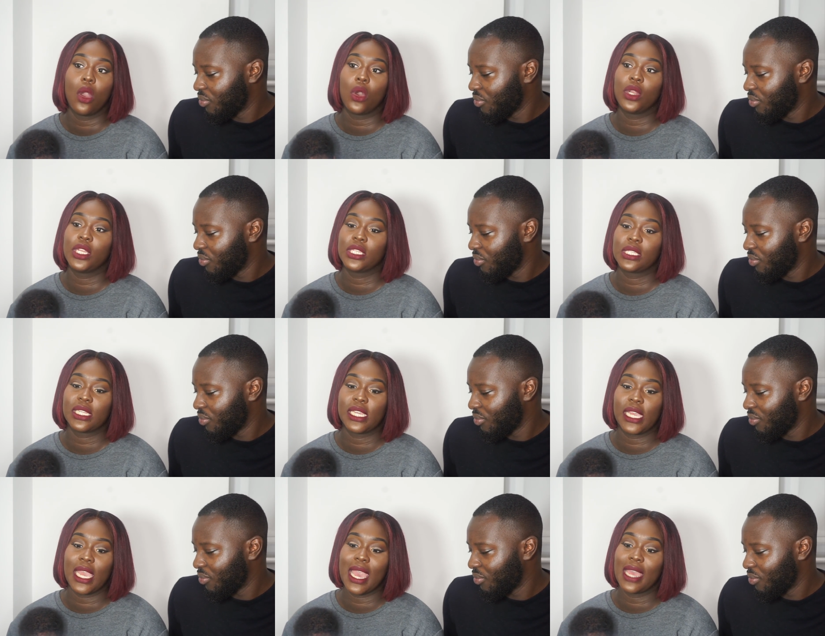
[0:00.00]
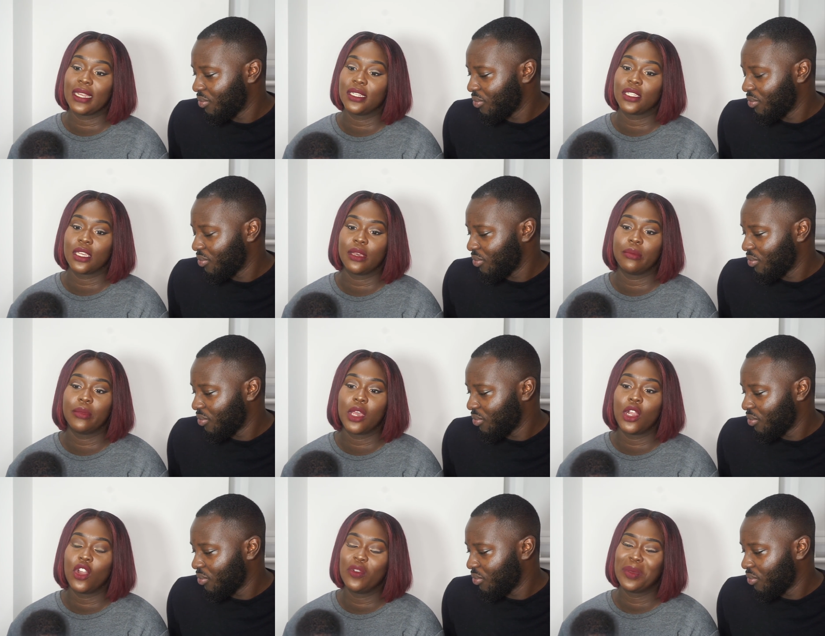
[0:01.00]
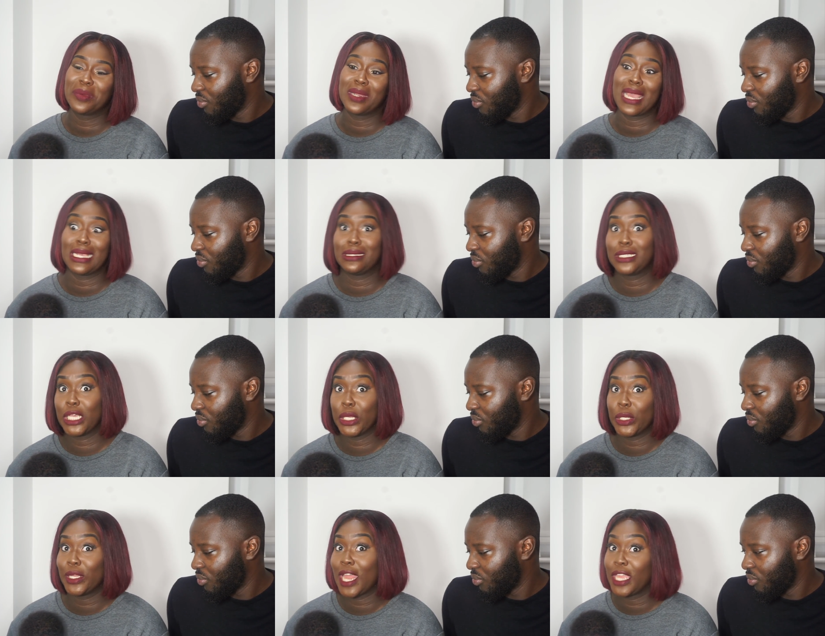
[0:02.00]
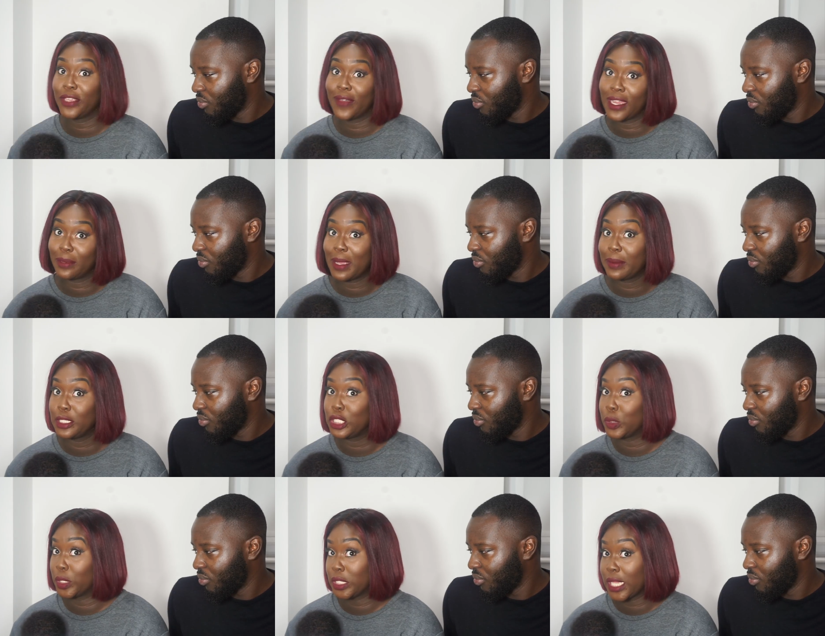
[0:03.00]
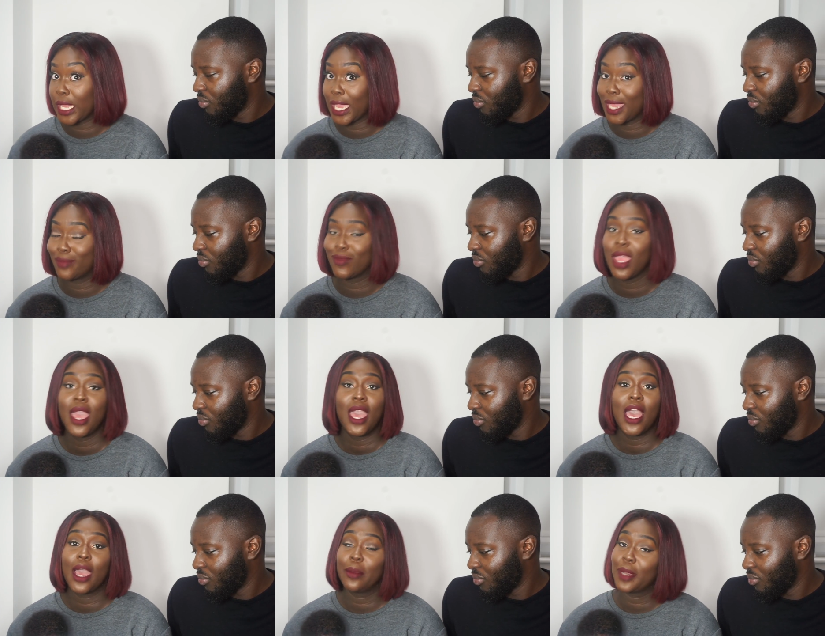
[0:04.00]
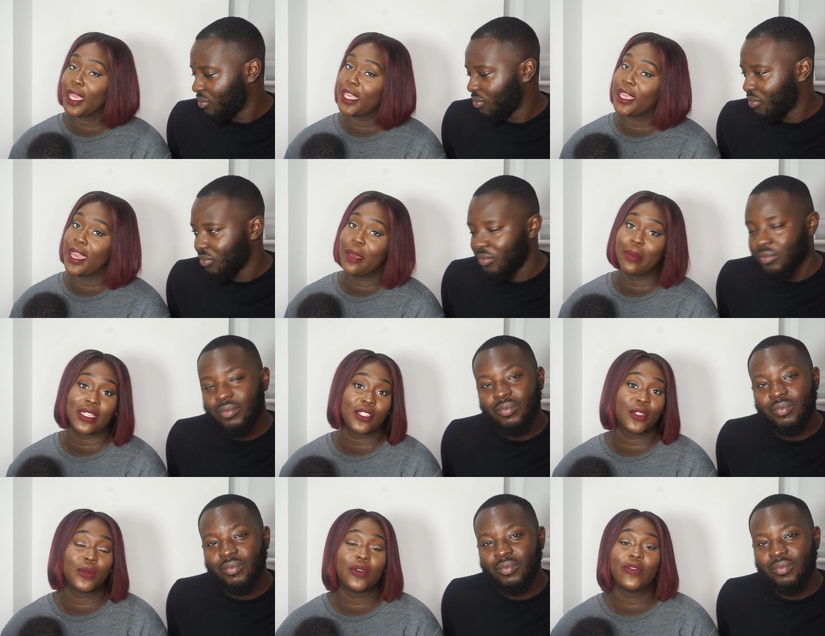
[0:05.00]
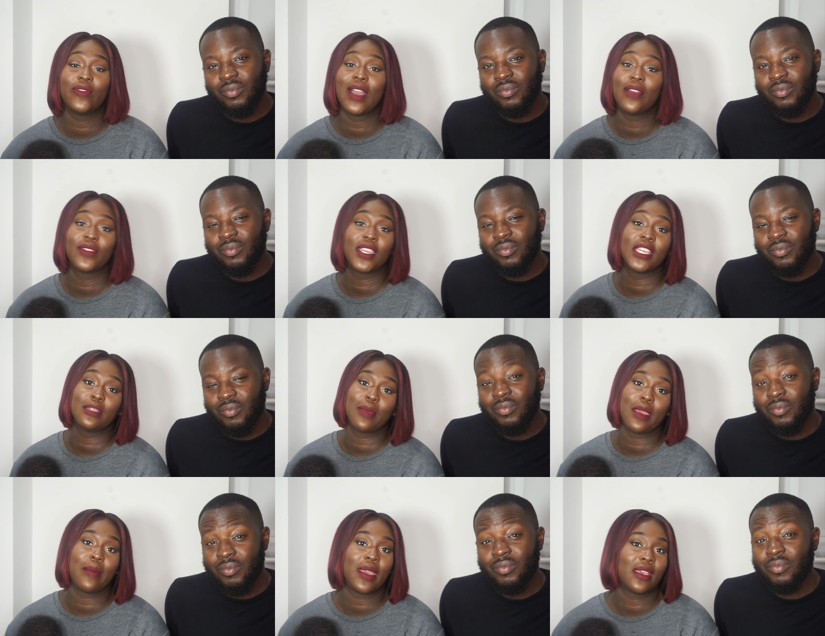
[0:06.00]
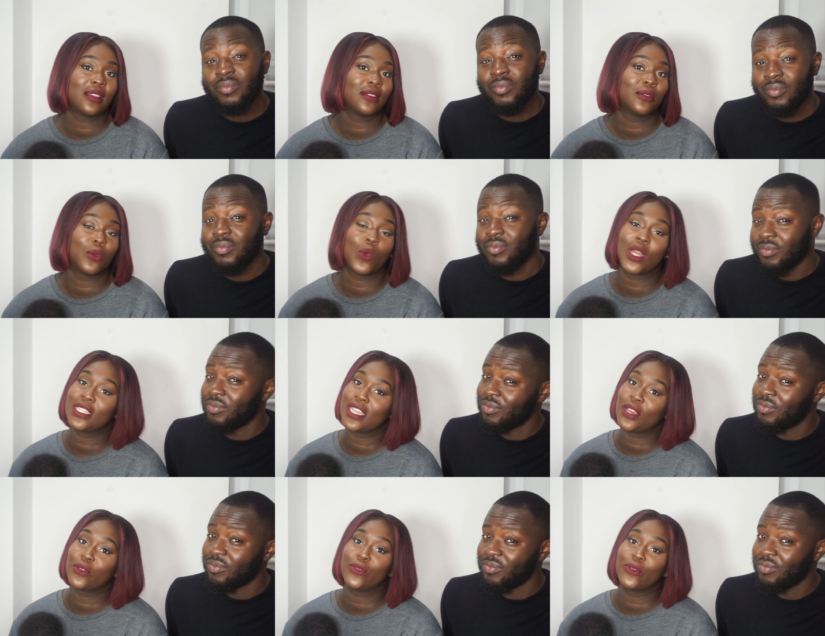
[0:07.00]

Speaker 1: honestly. And a lot of people were like, so now you've had a baby, do you want to do it again? I'm like, yep, I still want 5 kids, baby. 1 down,